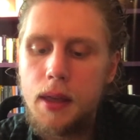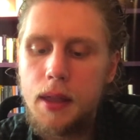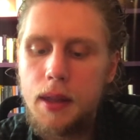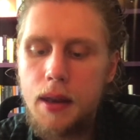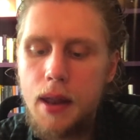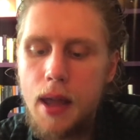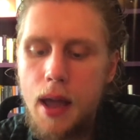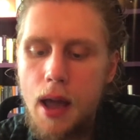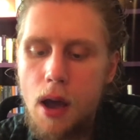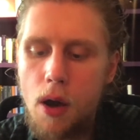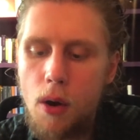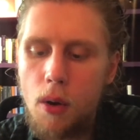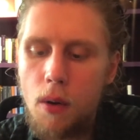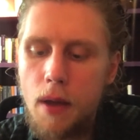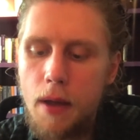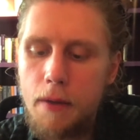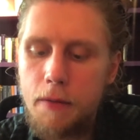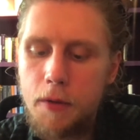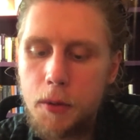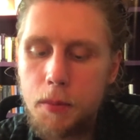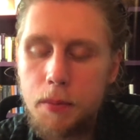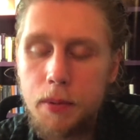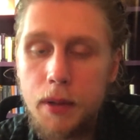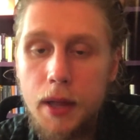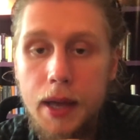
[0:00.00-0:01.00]
Now, if
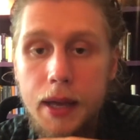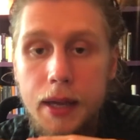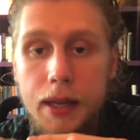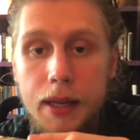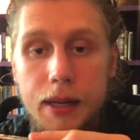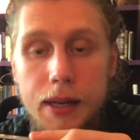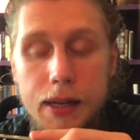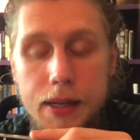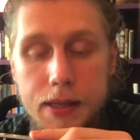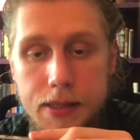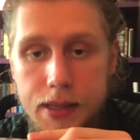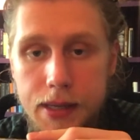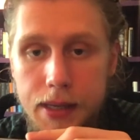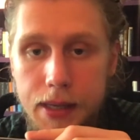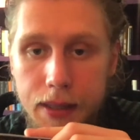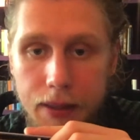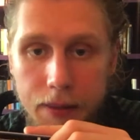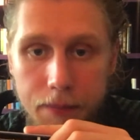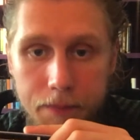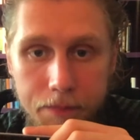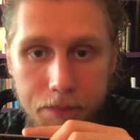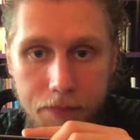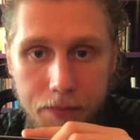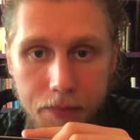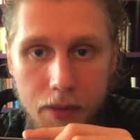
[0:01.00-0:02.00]
you're playing in
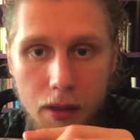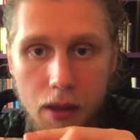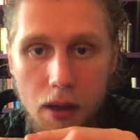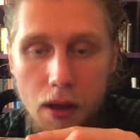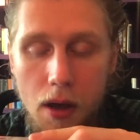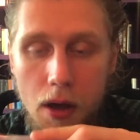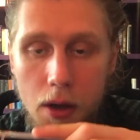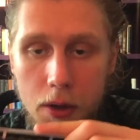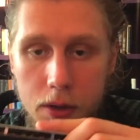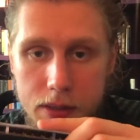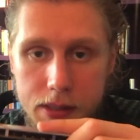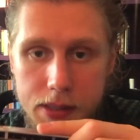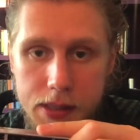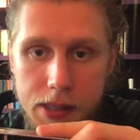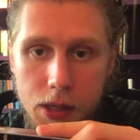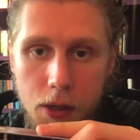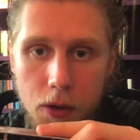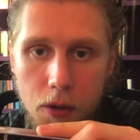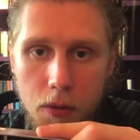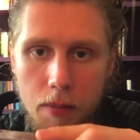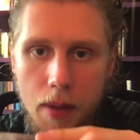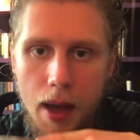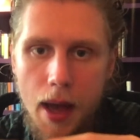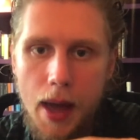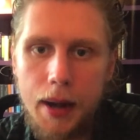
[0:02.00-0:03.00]
D on a C
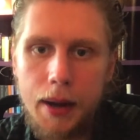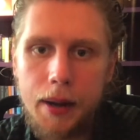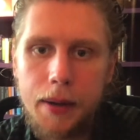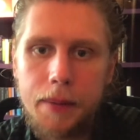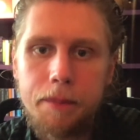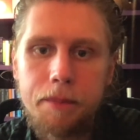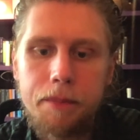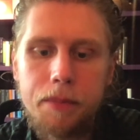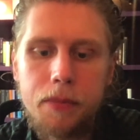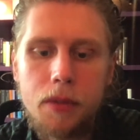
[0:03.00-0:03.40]
chromatic,